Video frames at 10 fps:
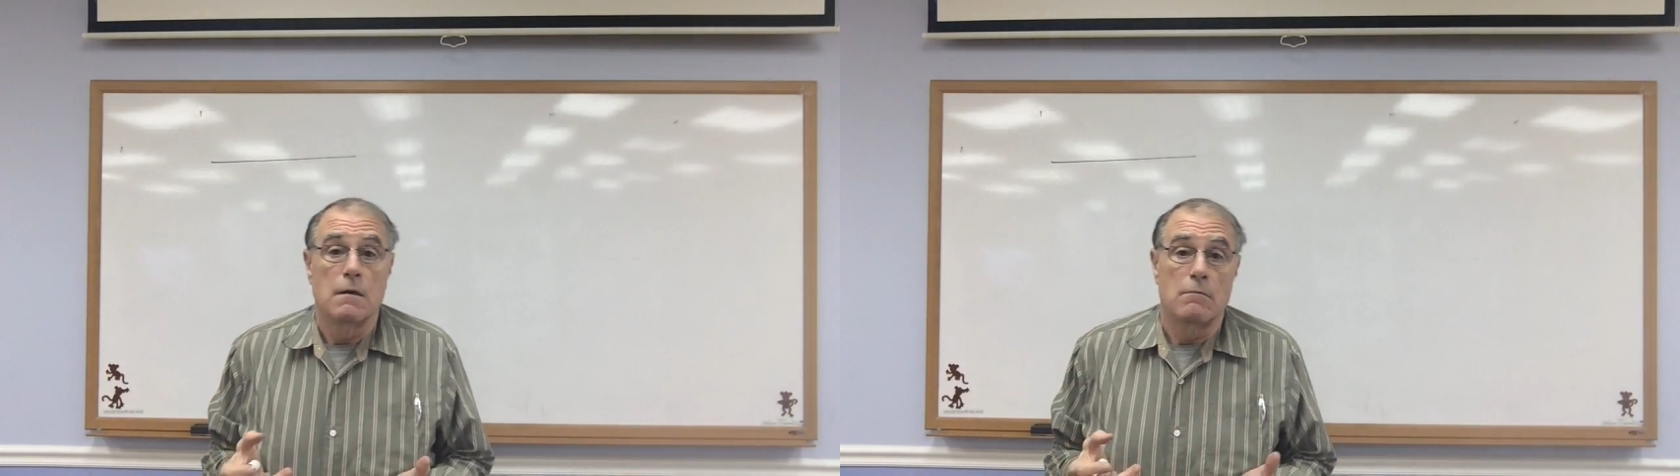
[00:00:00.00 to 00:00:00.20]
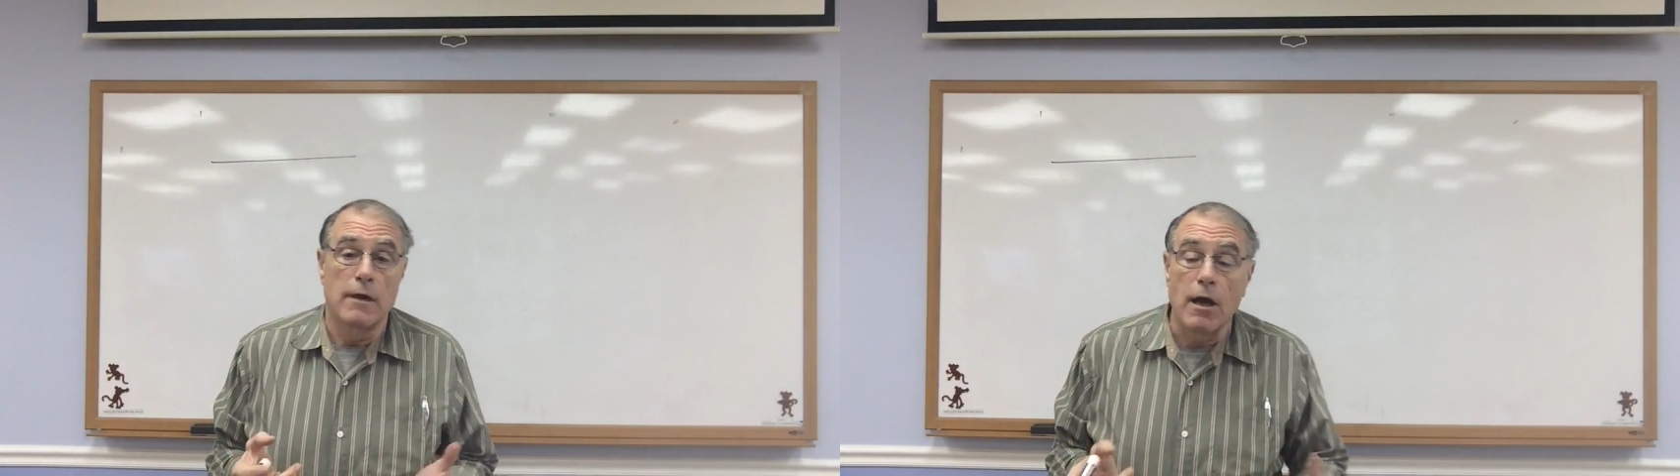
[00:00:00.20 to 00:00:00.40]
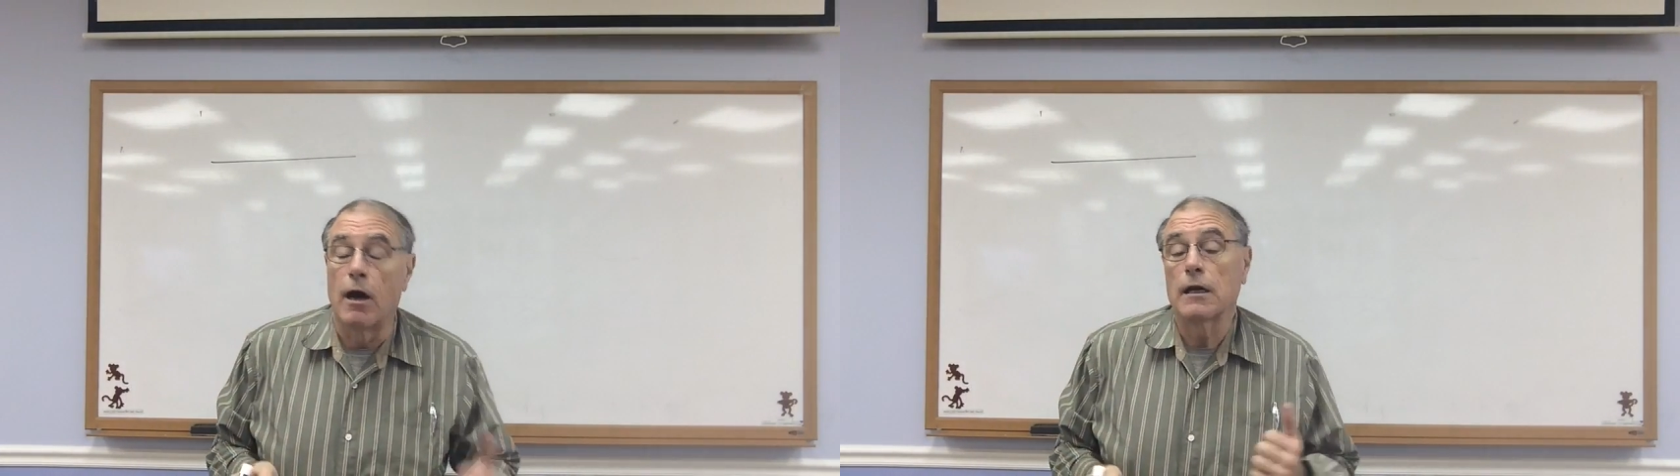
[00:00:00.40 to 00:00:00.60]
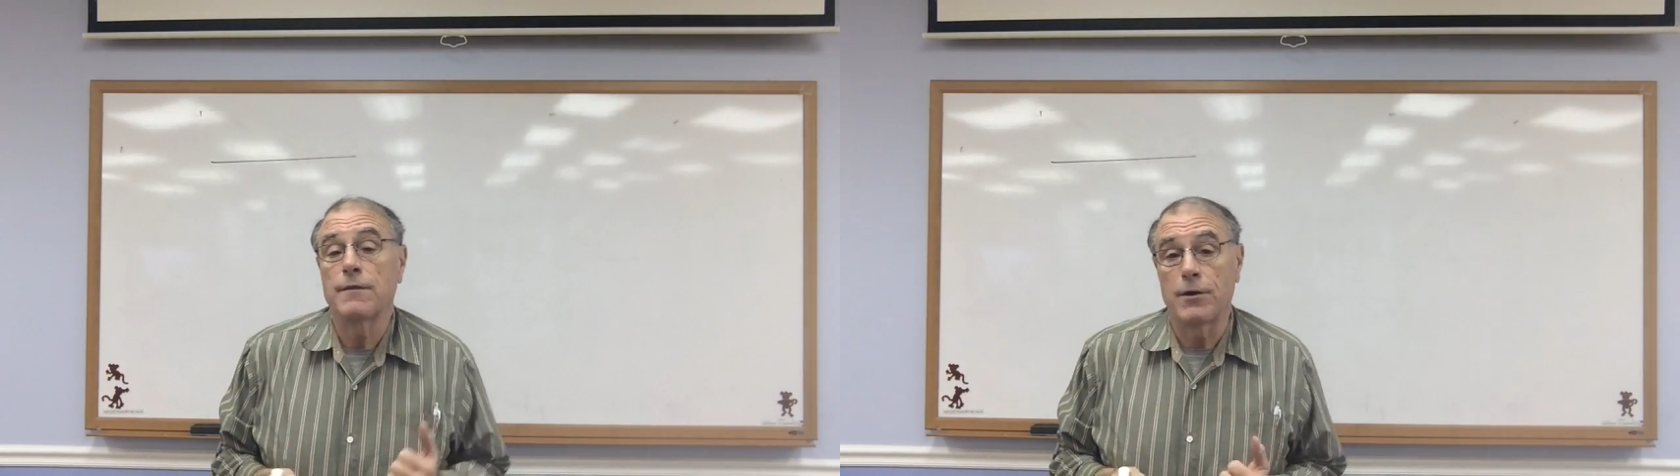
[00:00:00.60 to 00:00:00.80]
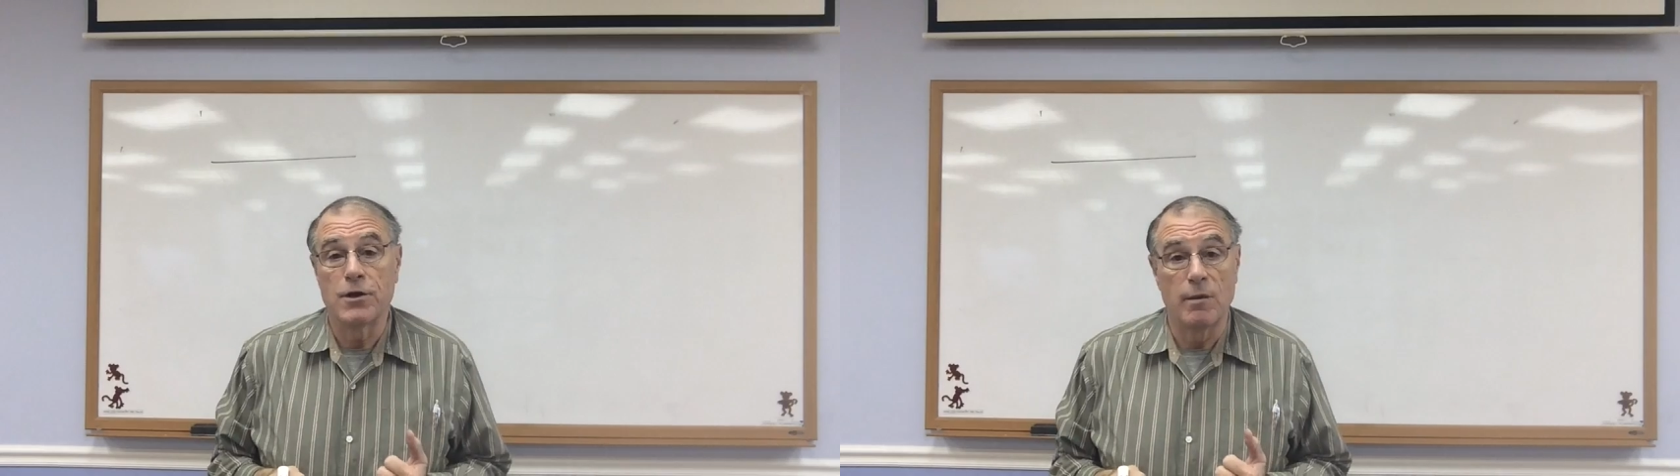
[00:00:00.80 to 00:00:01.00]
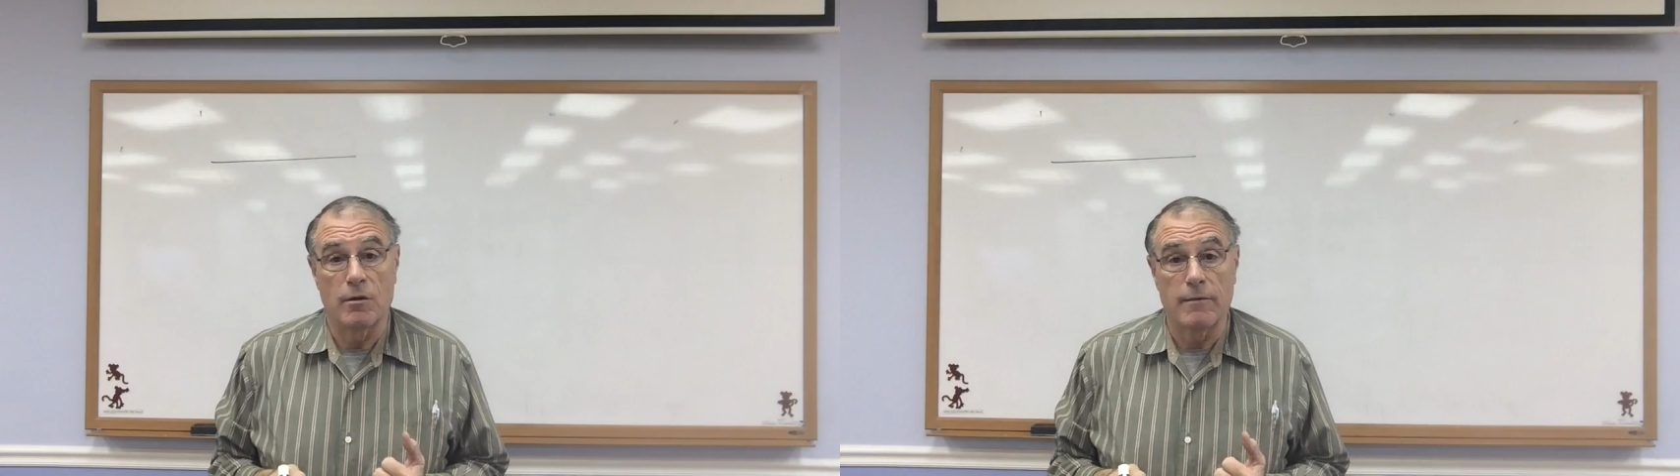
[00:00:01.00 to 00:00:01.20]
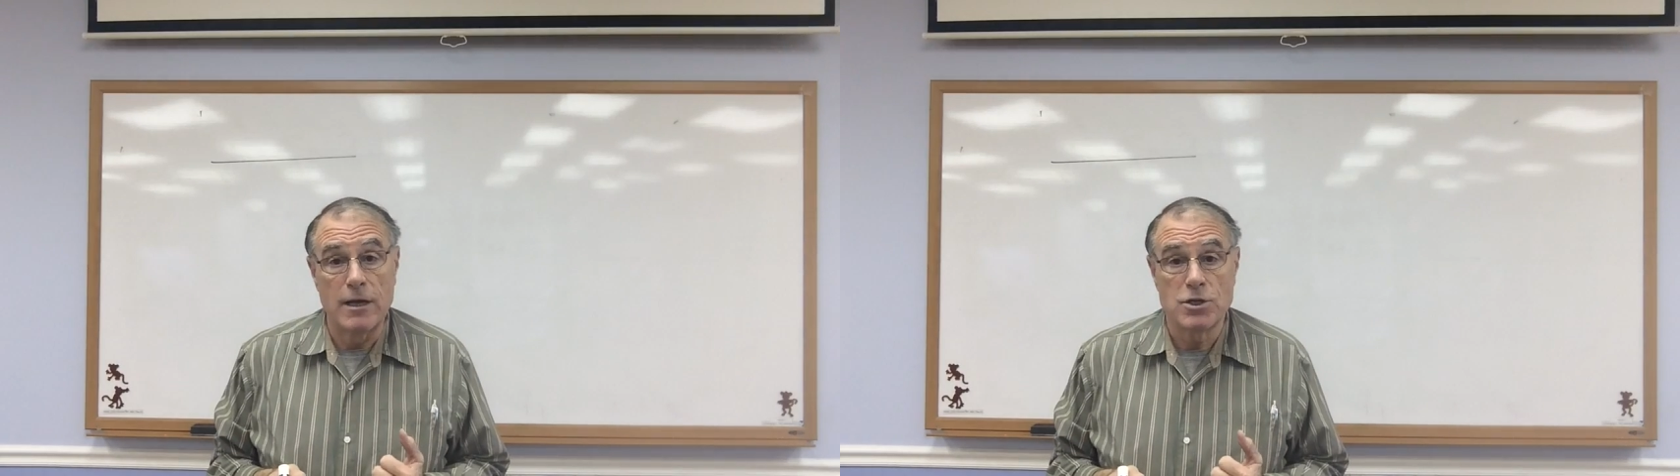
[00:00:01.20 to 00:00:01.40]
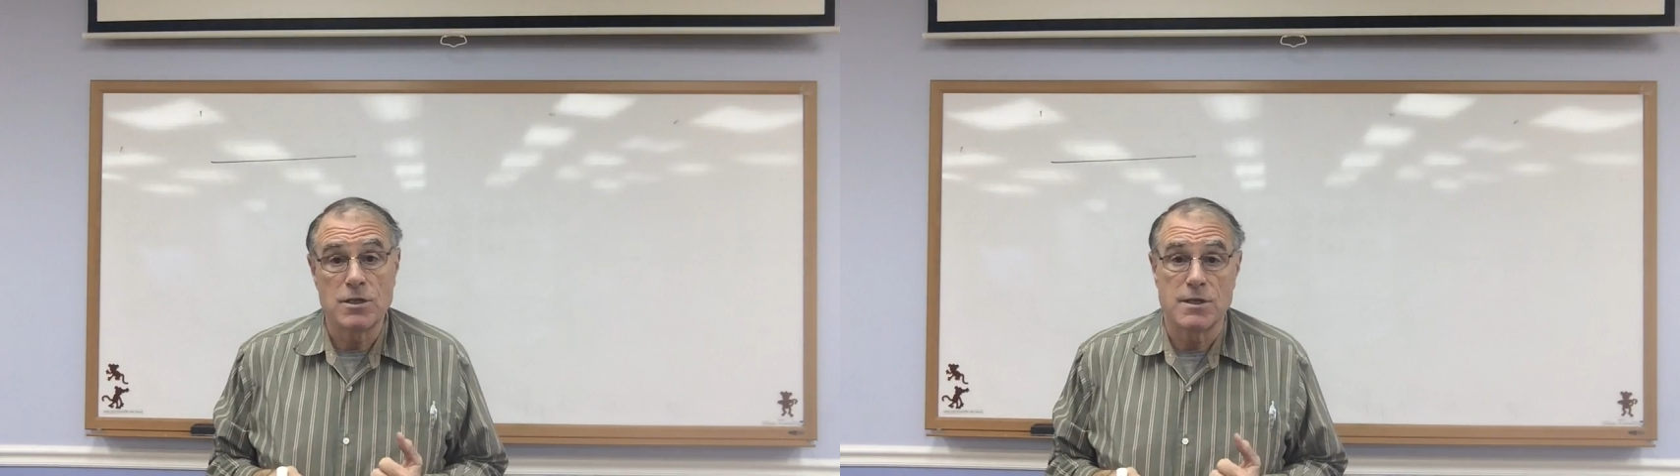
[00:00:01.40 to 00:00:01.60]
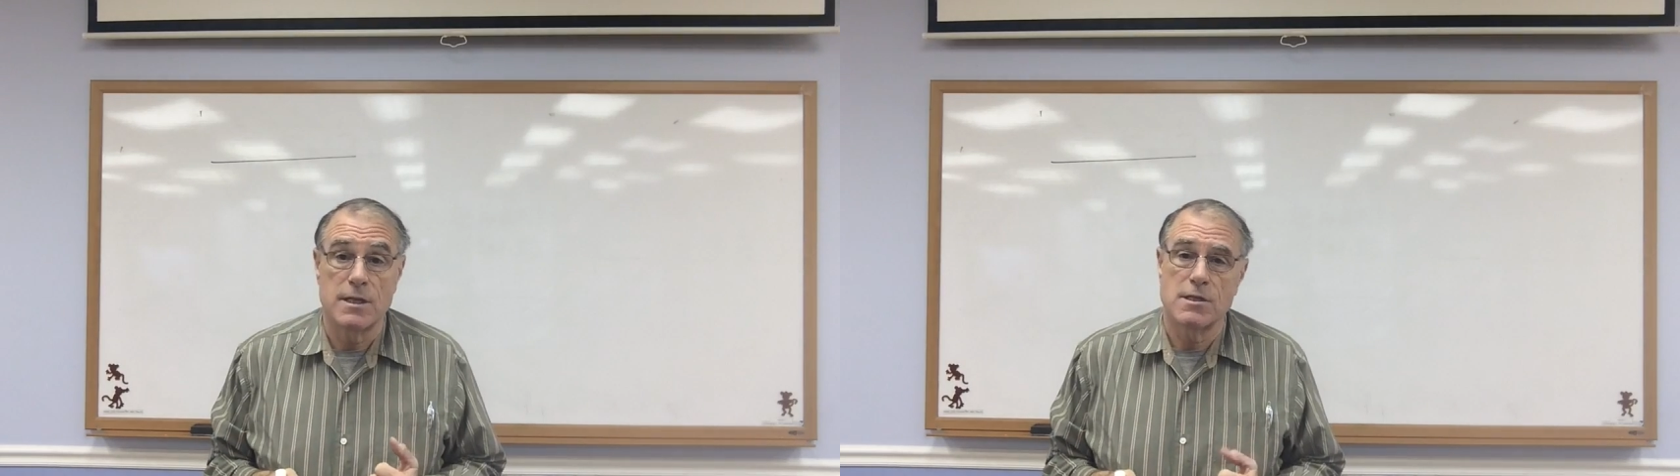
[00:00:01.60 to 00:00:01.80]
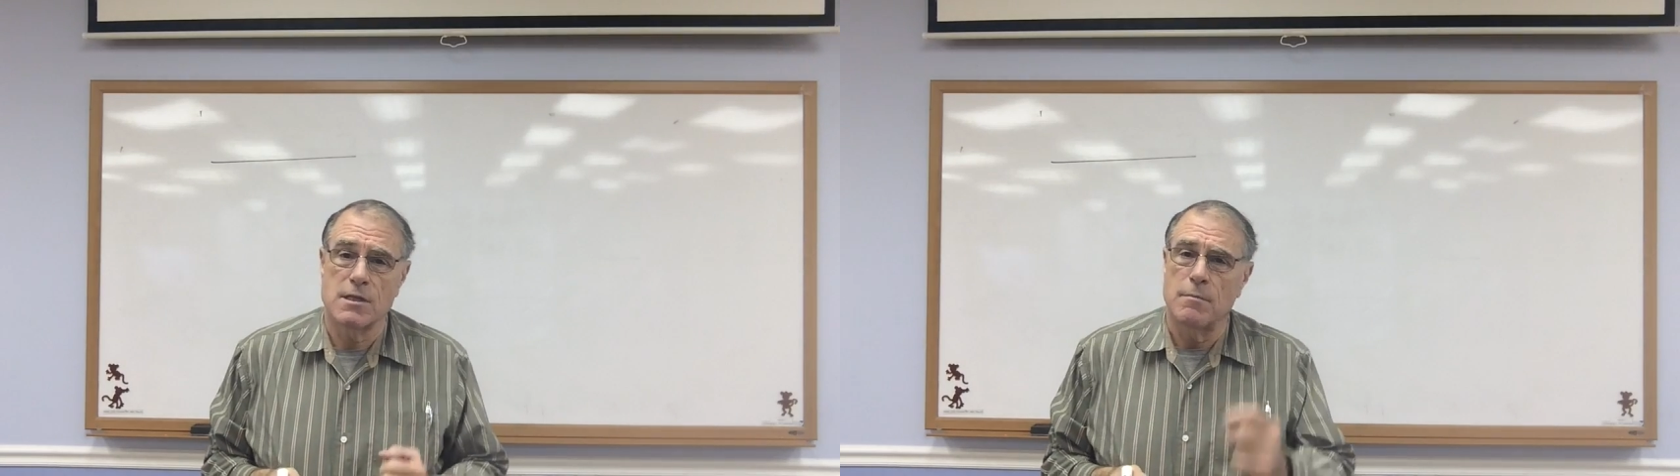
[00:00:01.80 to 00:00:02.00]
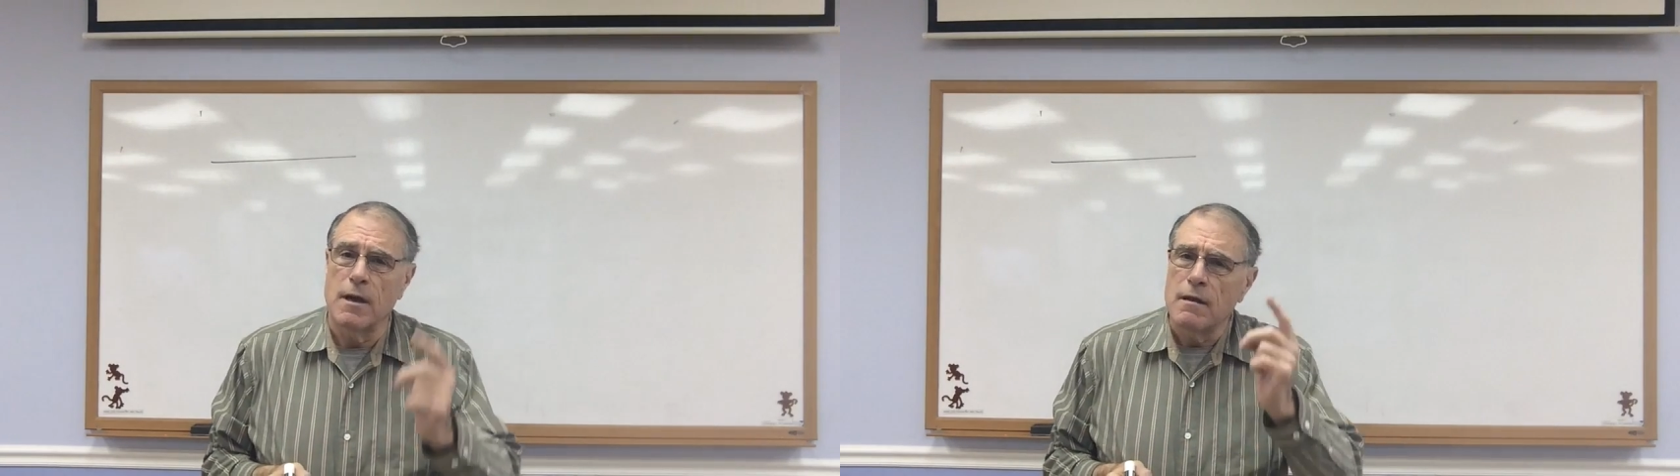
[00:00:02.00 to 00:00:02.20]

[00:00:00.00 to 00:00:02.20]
regarding their numeration system.